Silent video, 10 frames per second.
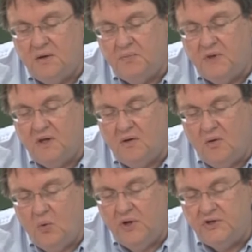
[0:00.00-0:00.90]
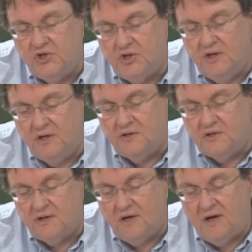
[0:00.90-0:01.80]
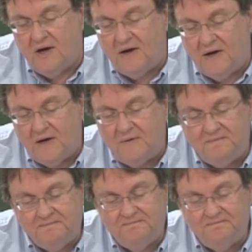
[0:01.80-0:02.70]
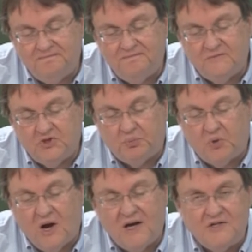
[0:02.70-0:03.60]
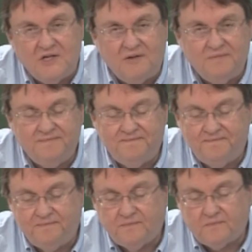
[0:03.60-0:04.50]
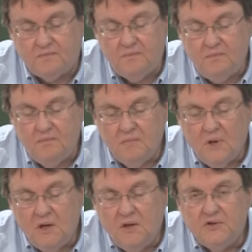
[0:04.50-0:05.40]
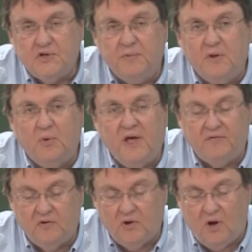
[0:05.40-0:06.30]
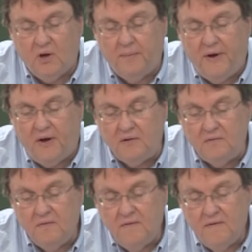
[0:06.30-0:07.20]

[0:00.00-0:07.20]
something which is surprising, something that we have to talk about.